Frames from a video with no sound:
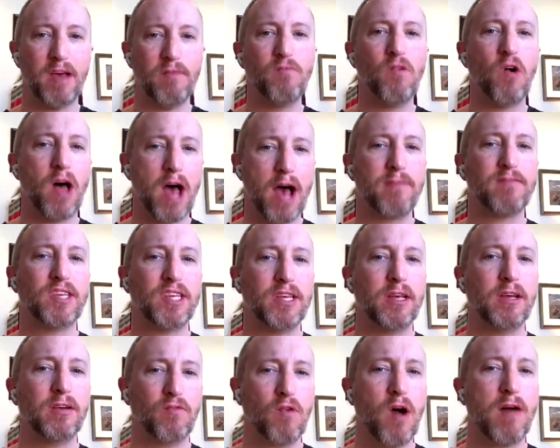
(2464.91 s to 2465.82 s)
We'll have
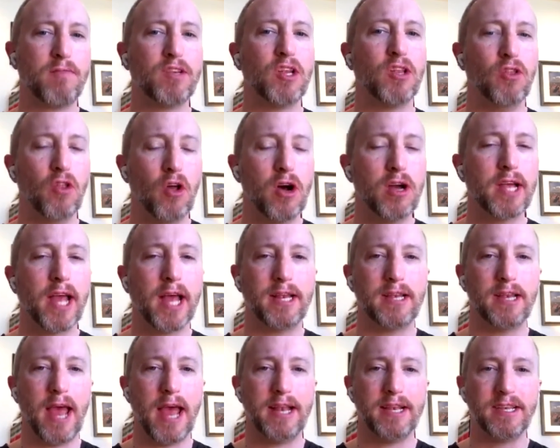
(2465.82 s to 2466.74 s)
to look
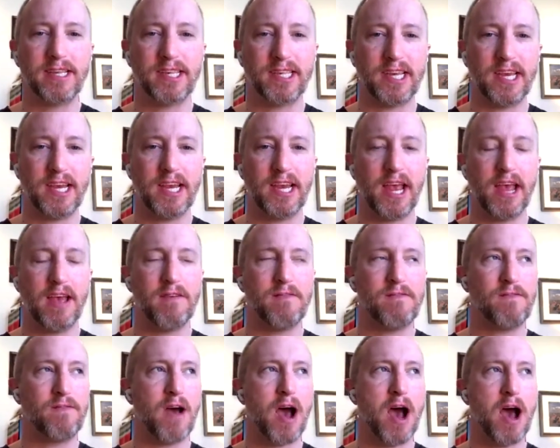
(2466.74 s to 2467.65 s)
and see
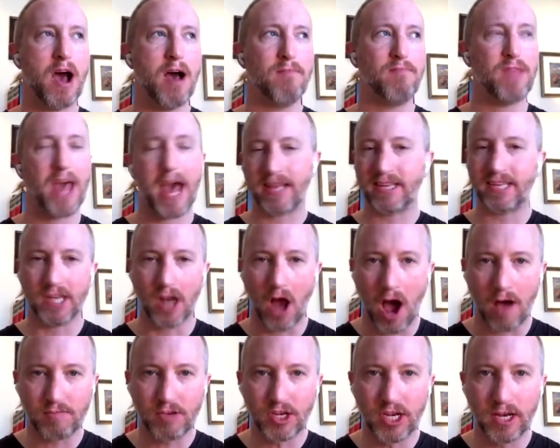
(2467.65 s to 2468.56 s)
if that's an
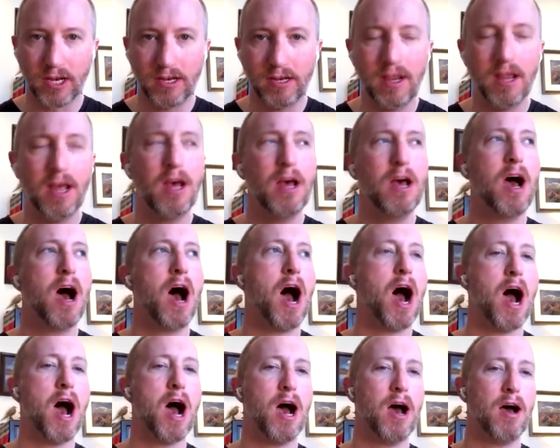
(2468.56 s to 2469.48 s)
option.
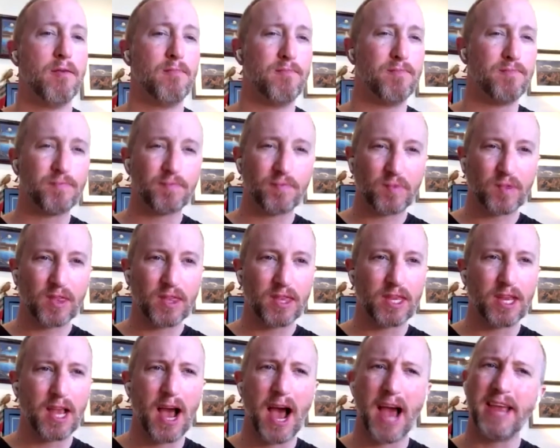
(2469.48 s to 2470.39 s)

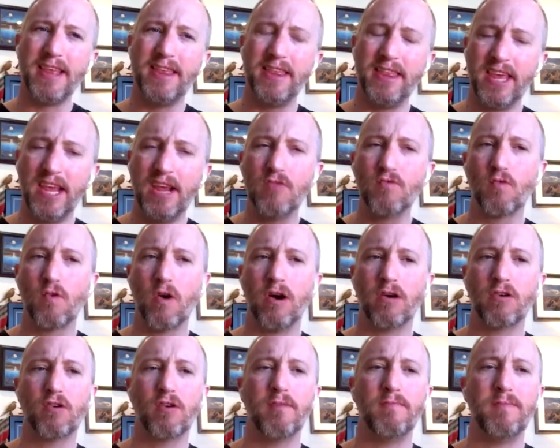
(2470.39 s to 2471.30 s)
I think Royal
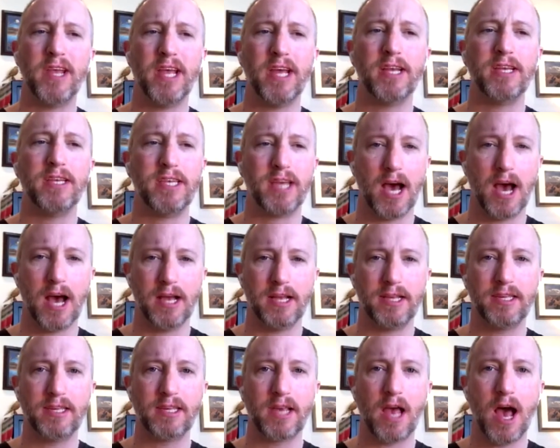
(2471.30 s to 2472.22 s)
Caribbean
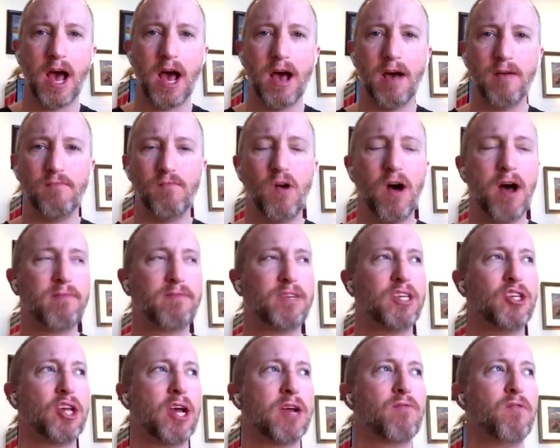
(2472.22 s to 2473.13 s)
does. We'll have to
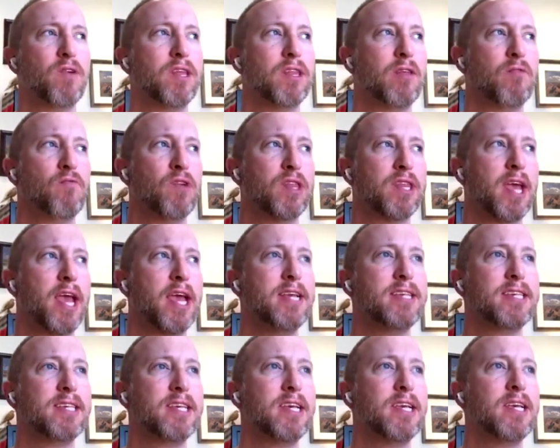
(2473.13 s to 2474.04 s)
check with
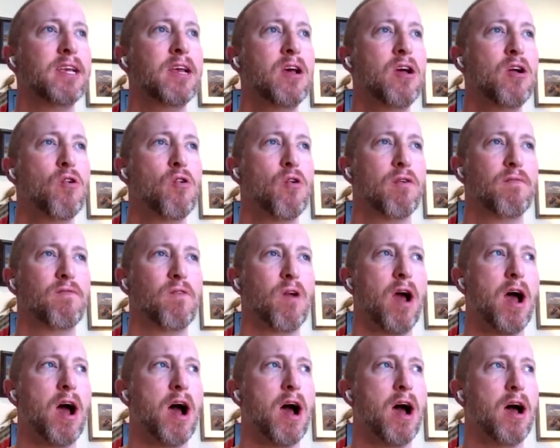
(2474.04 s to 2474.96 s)
Casey,
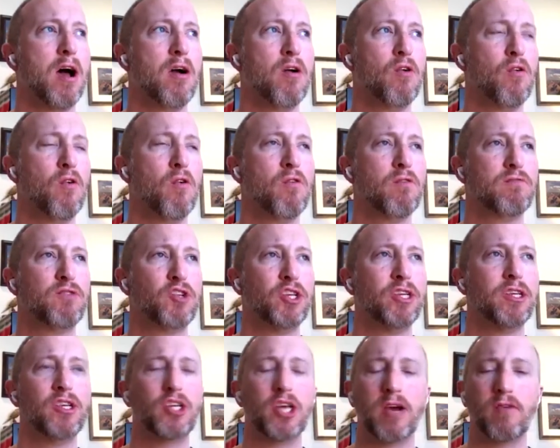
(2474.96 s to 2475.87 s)
or she
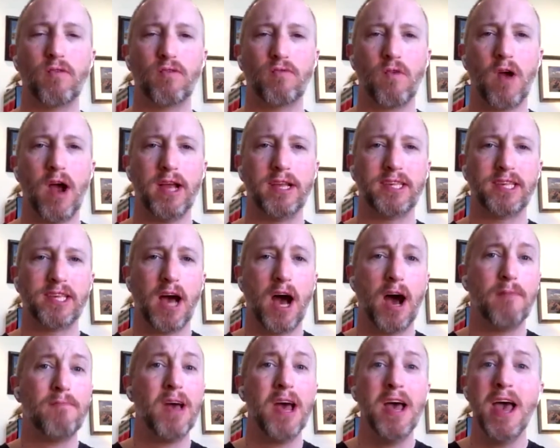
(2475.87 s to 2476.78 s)
can check with Ryan
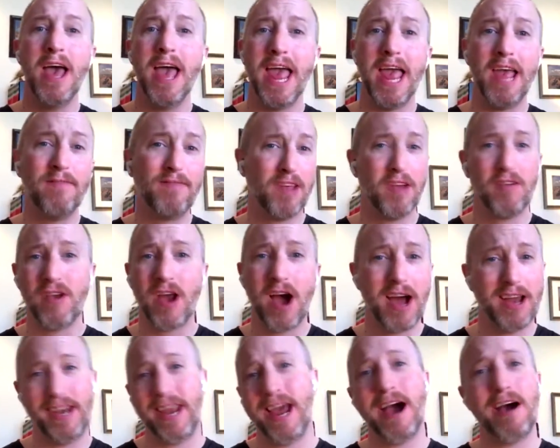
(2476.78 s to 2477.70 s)
Saab. If they're
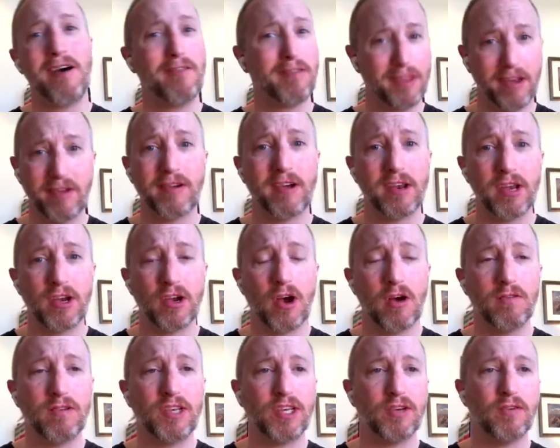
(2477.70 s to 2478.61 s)
not now, they're going to go
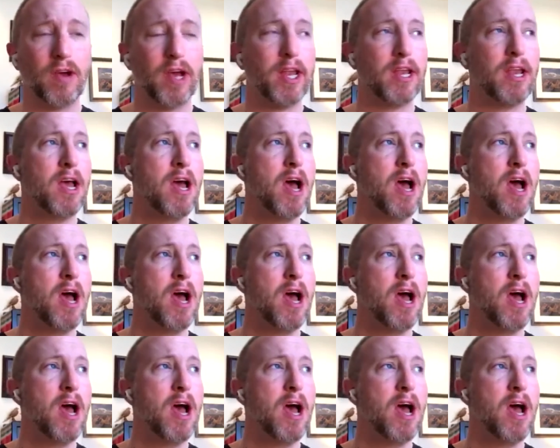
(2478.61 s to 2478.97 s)
to it.